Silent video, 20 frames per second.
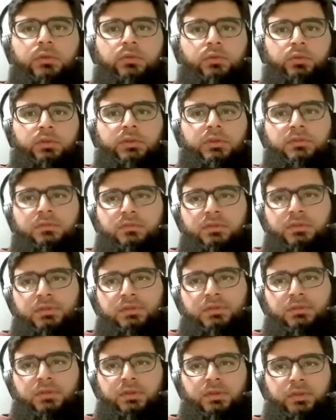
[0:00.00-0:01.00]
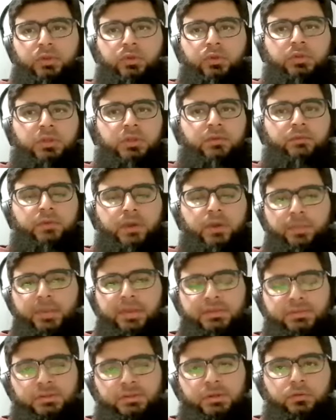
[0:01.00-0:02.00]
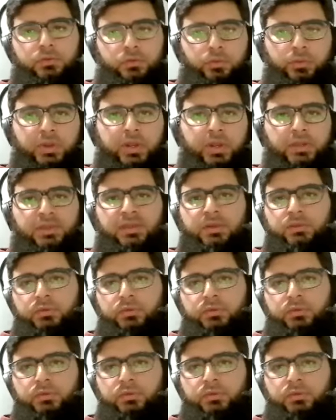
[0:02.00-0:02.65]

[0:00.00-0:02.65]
So this is a new thing for a bachelor student.